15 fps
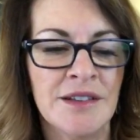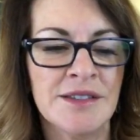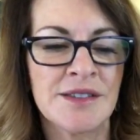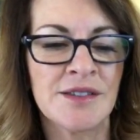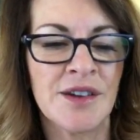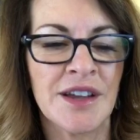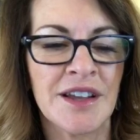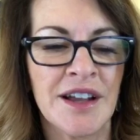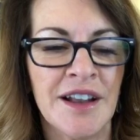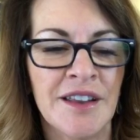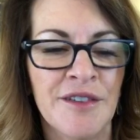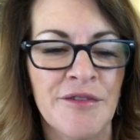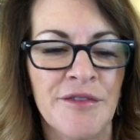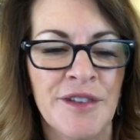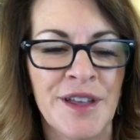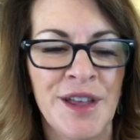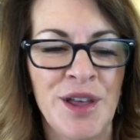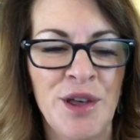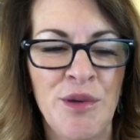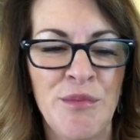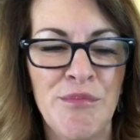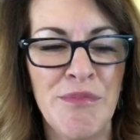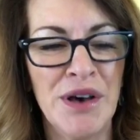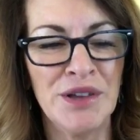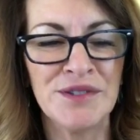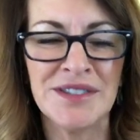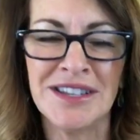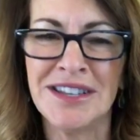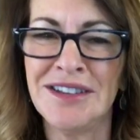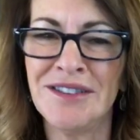So I kind of
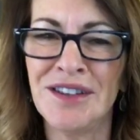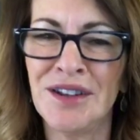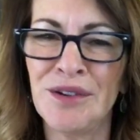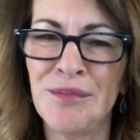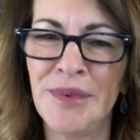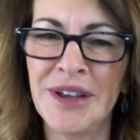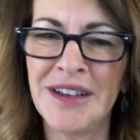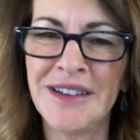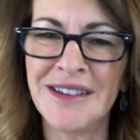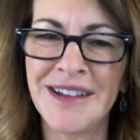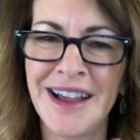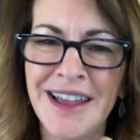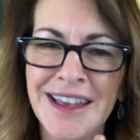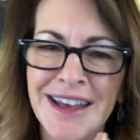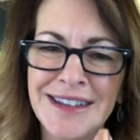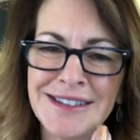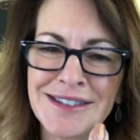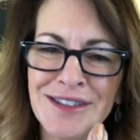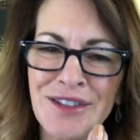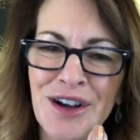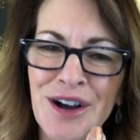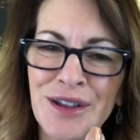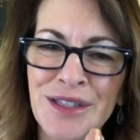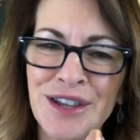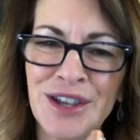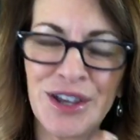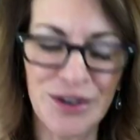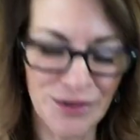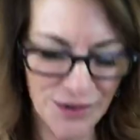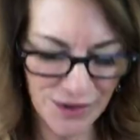melted a little bit, I guess, along the
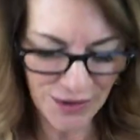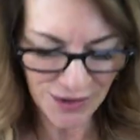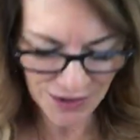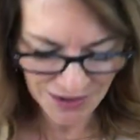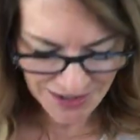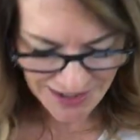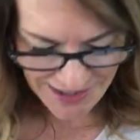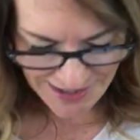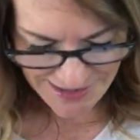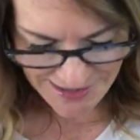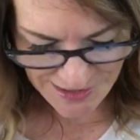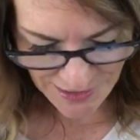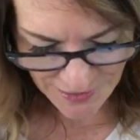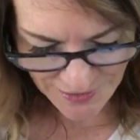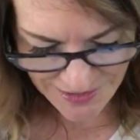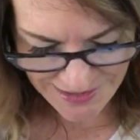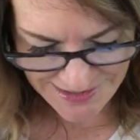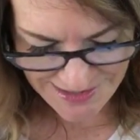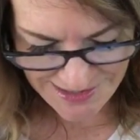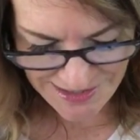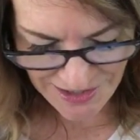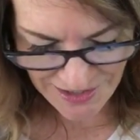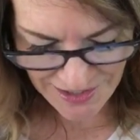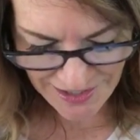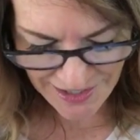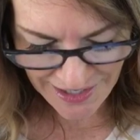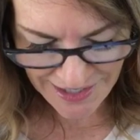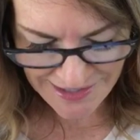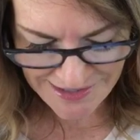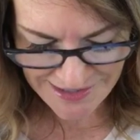cuticle, so it's not
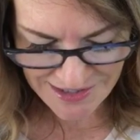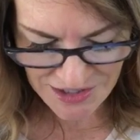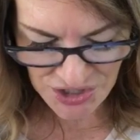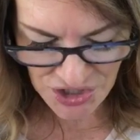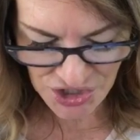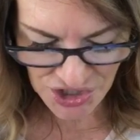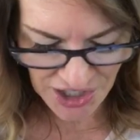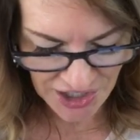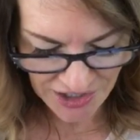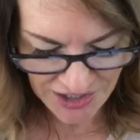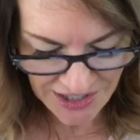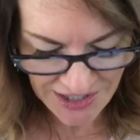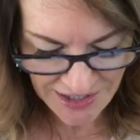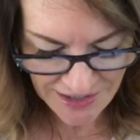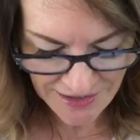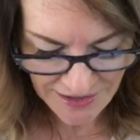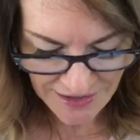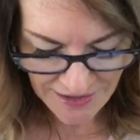as chunky.